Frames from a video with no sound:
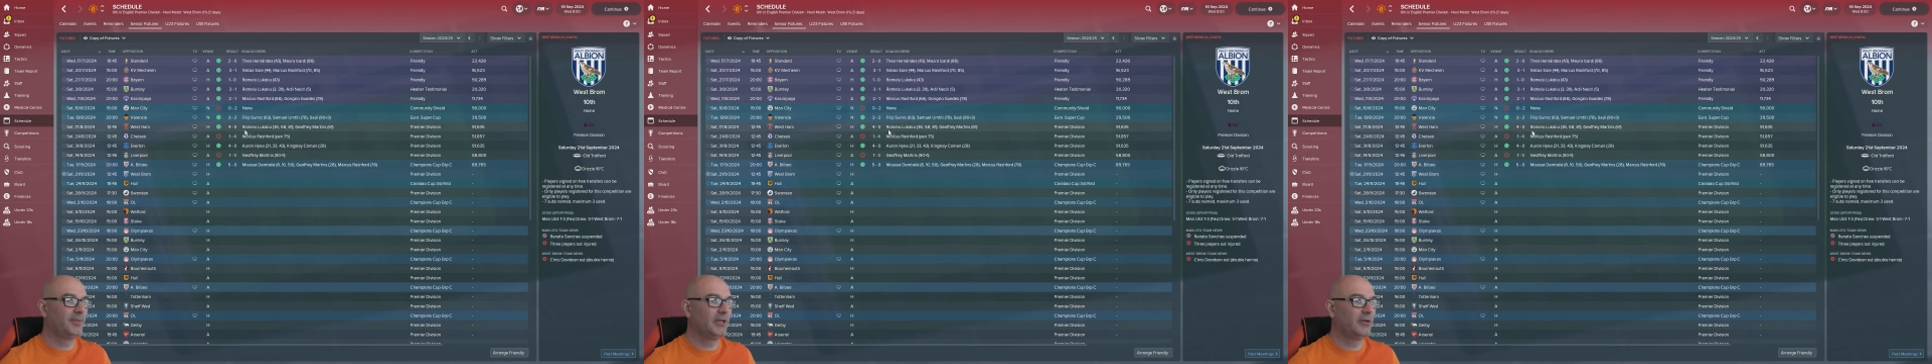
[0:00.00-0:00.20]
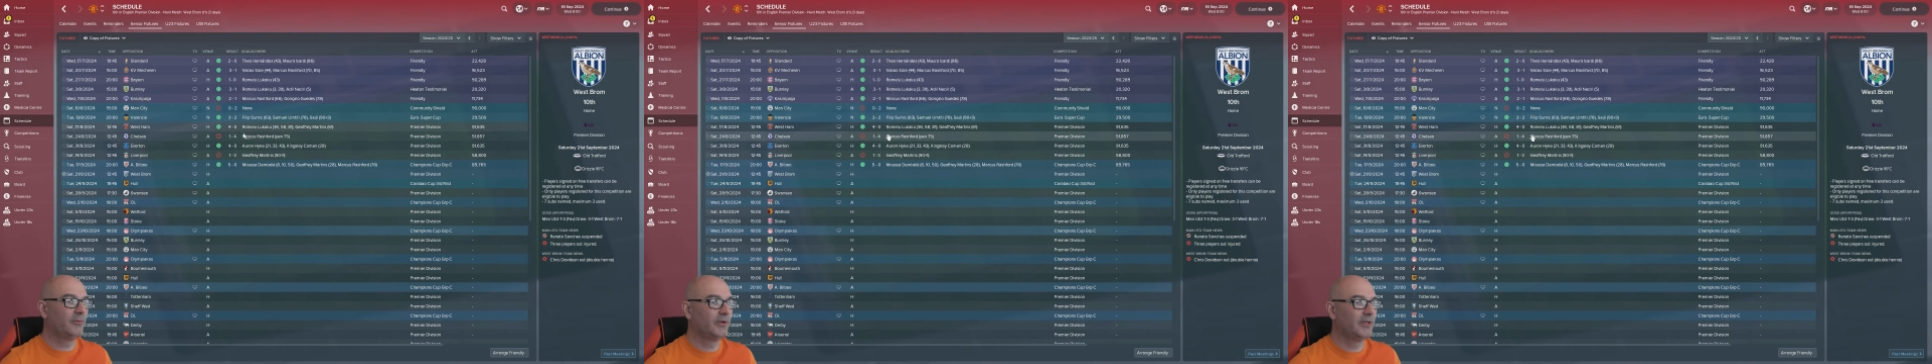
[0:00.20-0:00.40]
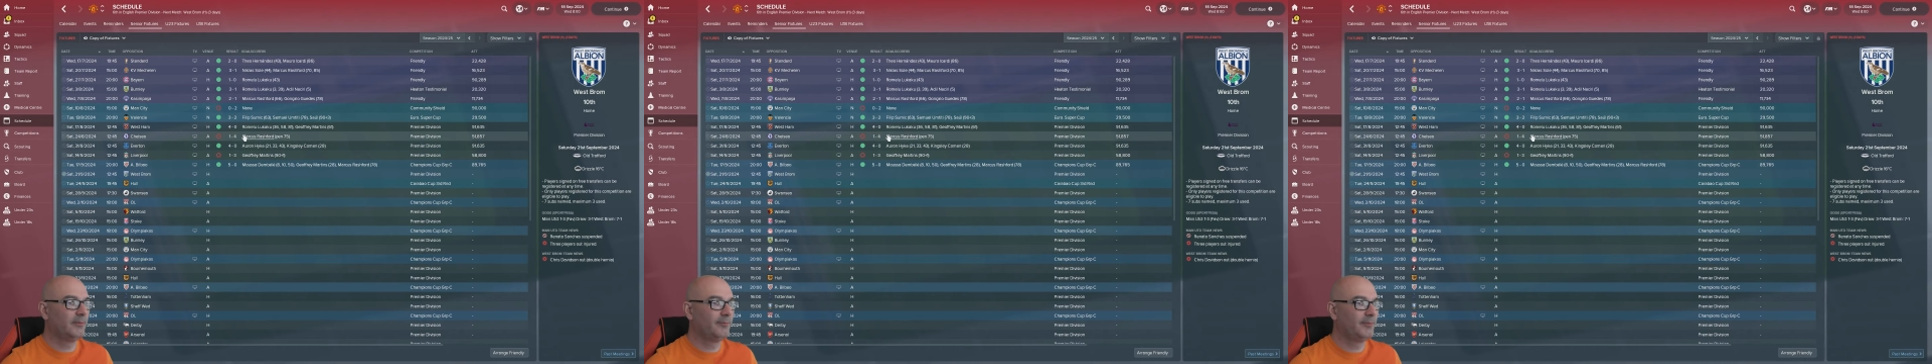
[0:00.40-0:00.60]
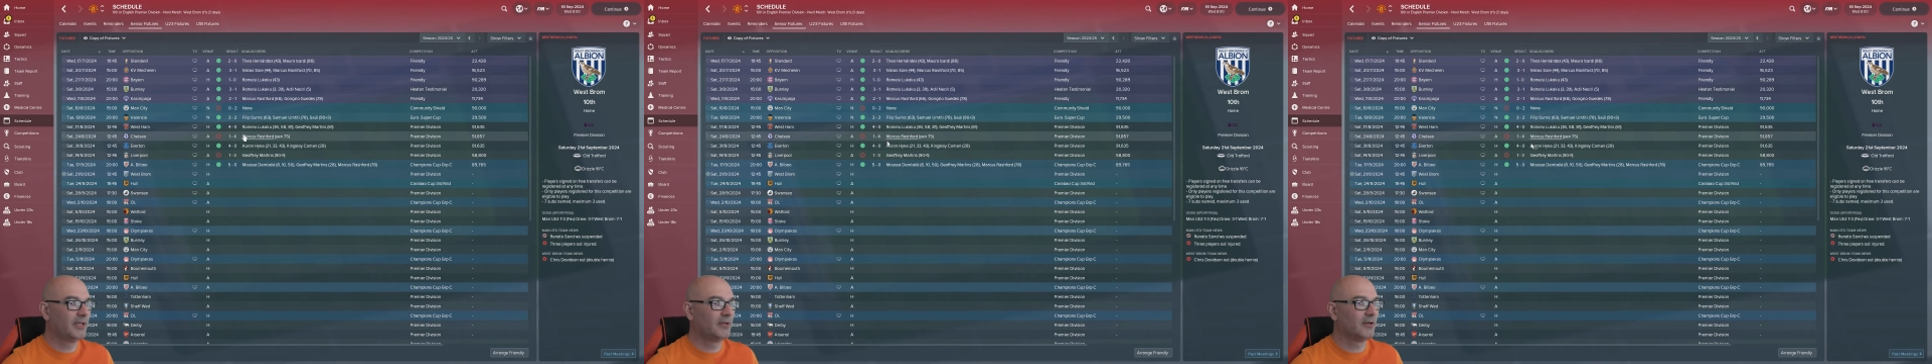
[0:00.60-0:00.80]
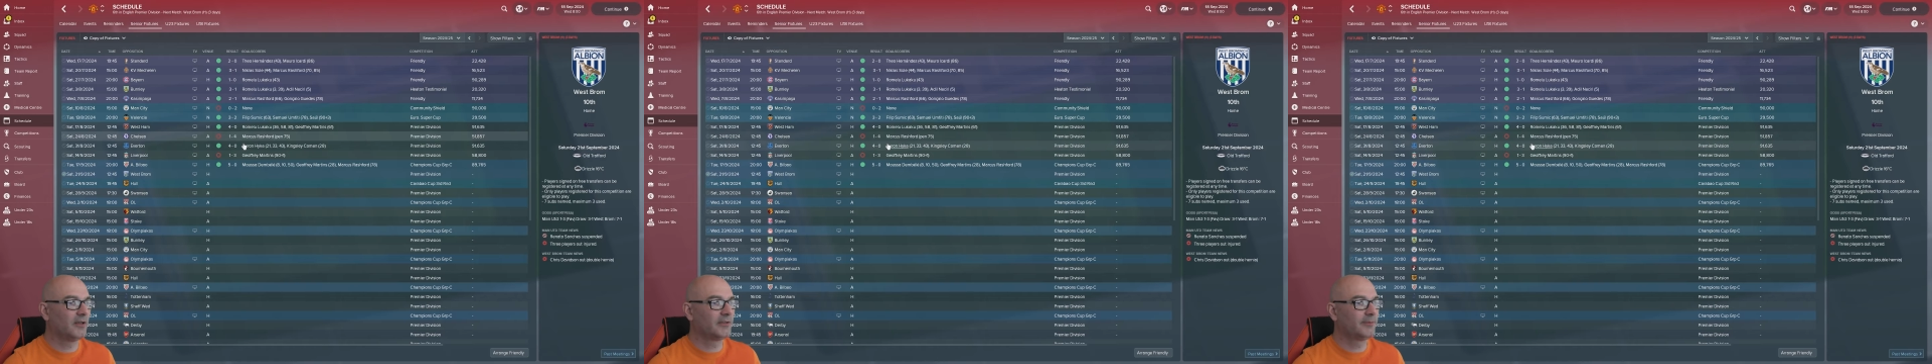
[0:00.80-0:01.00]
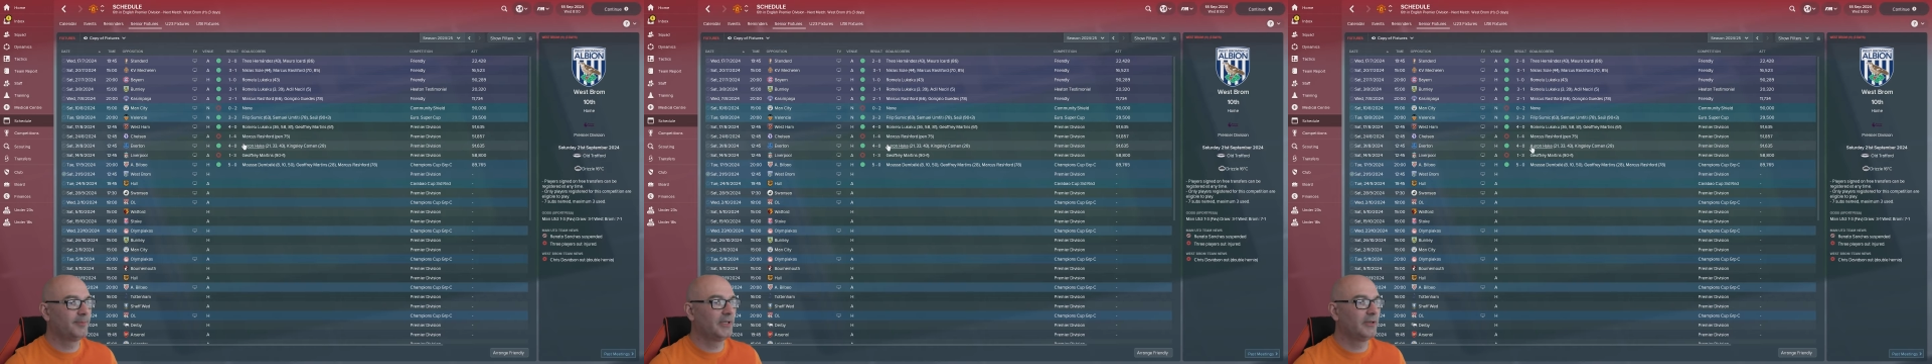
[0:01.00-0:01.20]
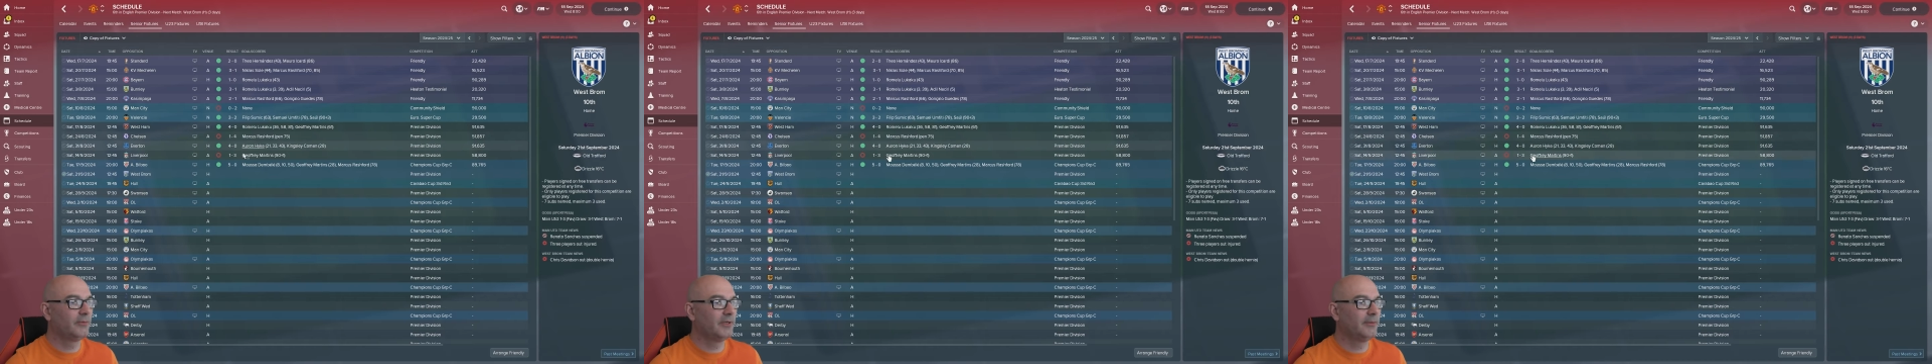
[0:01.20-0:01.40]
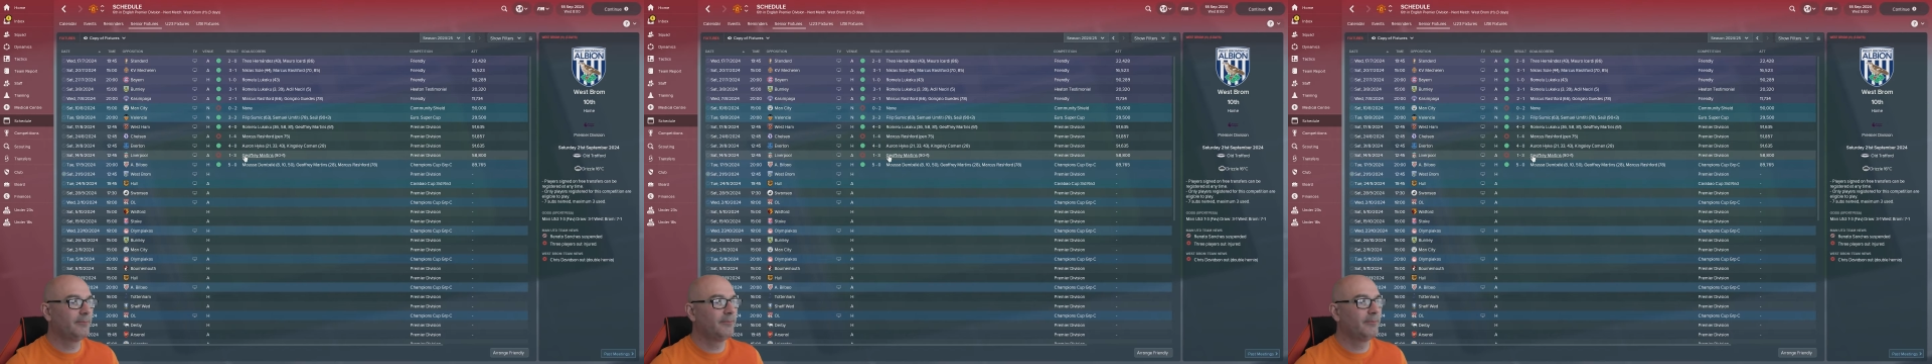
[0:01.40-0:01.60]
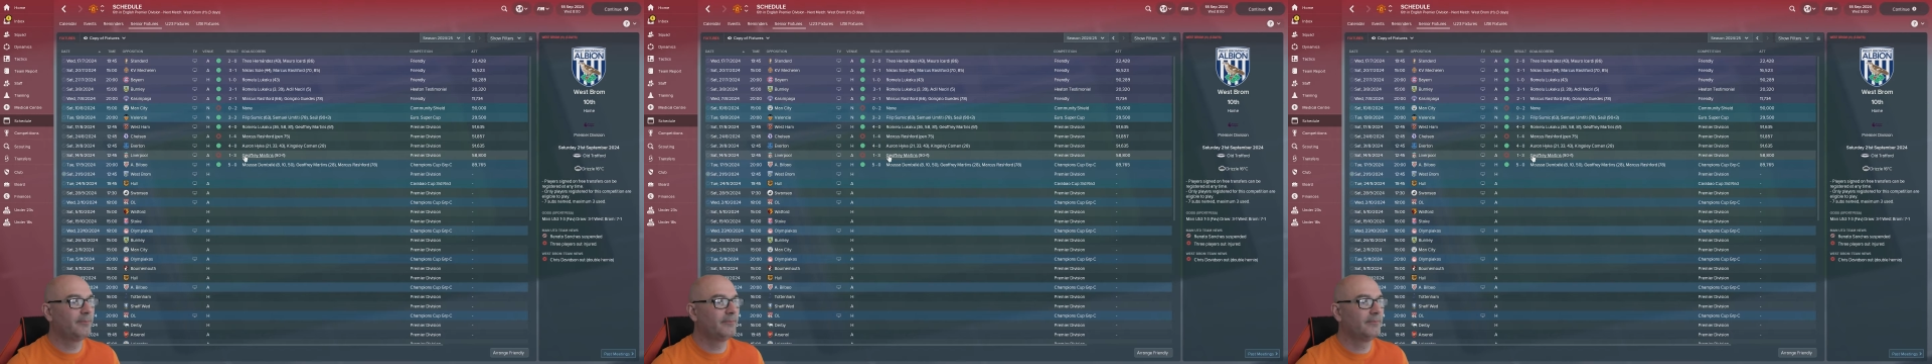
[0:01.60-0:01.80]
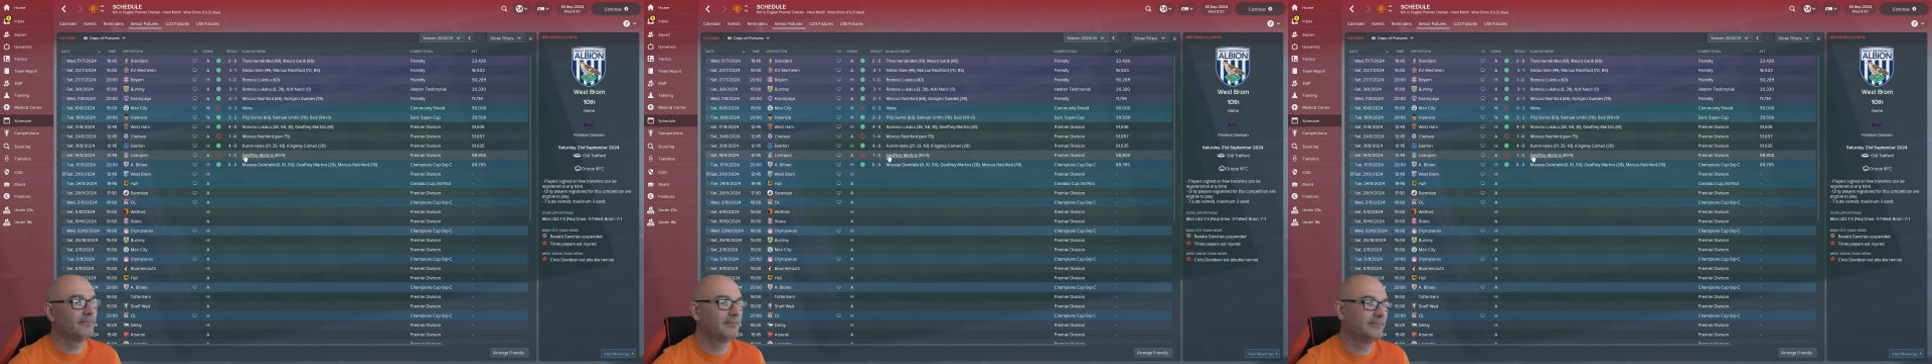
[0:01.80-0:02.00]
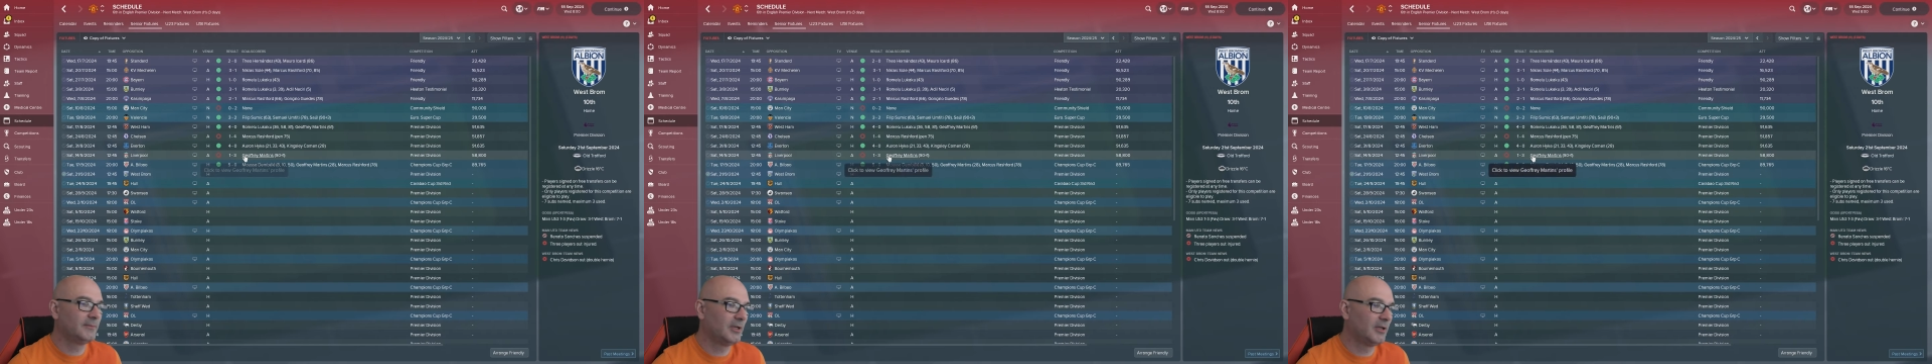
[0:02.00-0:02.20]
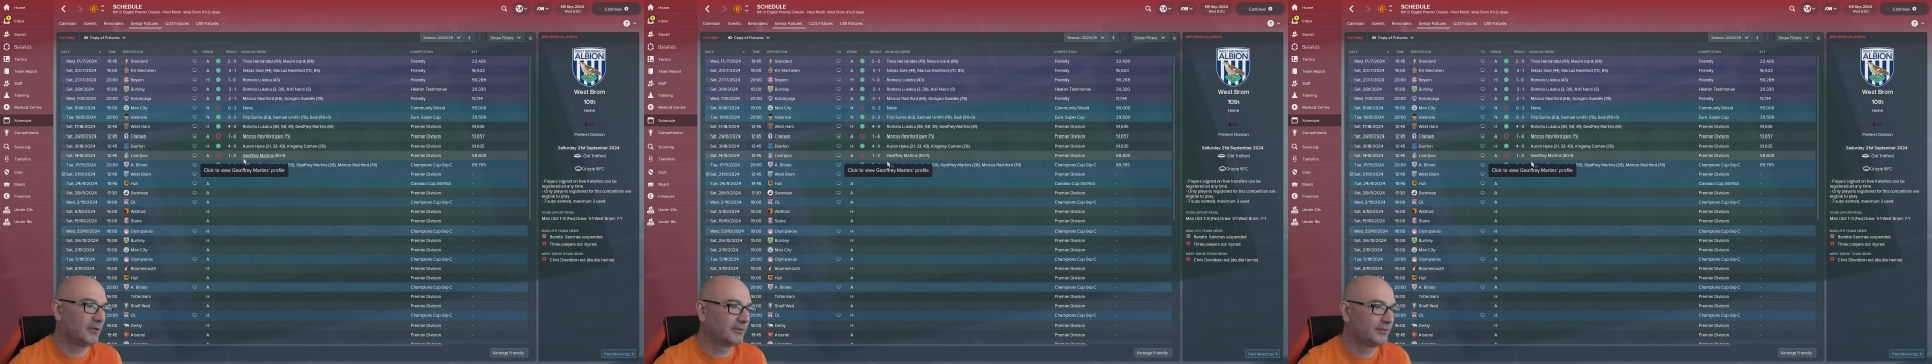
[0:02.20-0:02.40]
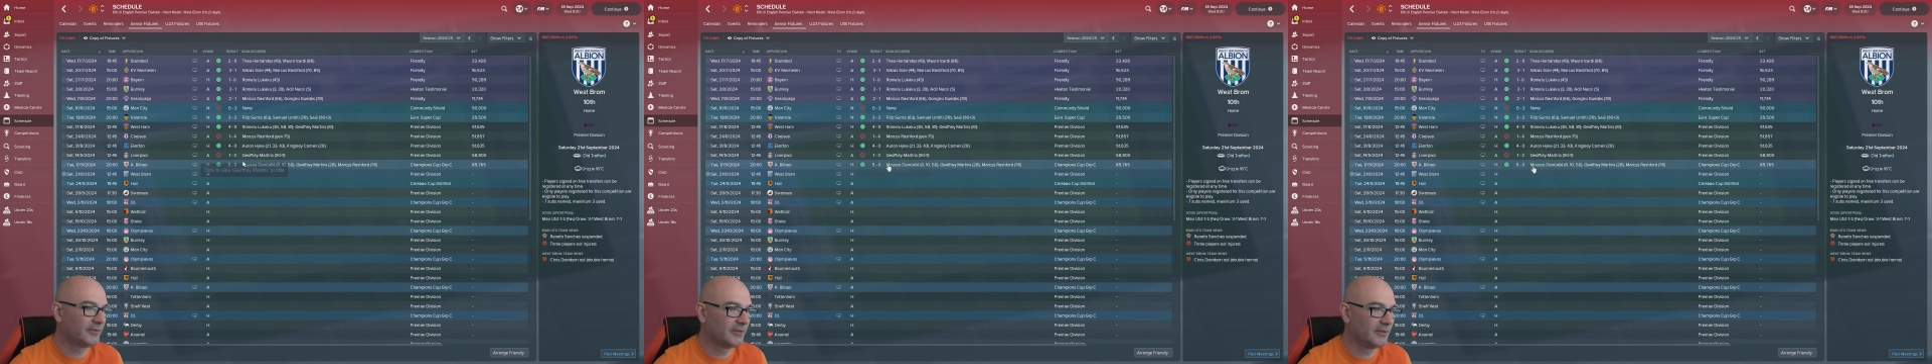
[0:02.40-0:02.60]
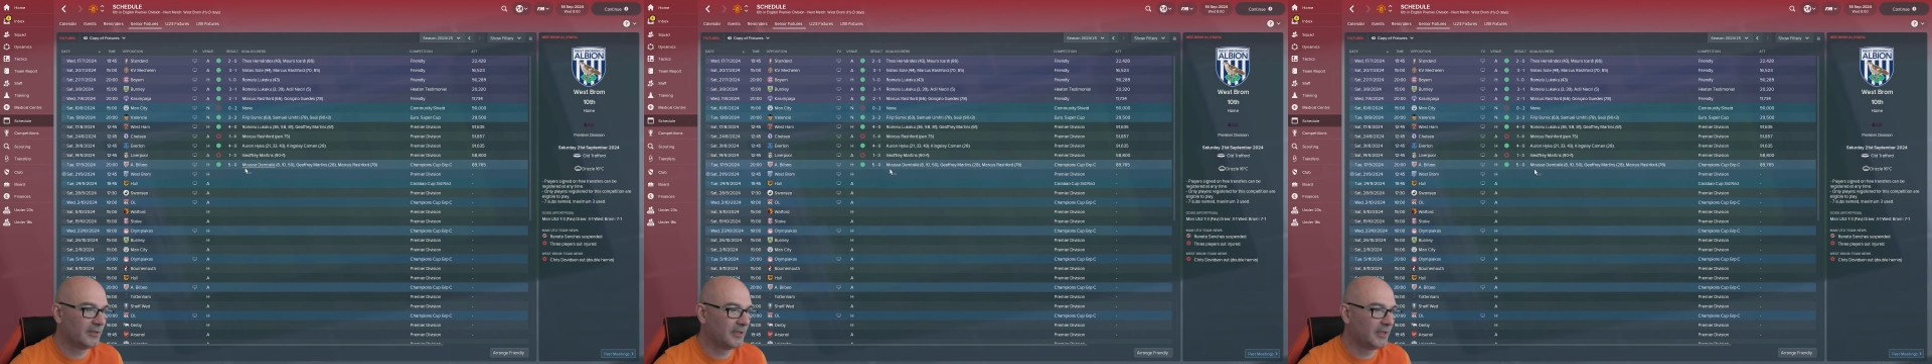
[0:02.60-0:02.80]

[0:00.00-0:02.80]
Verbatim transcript: Big win, big loss. Big win, loss.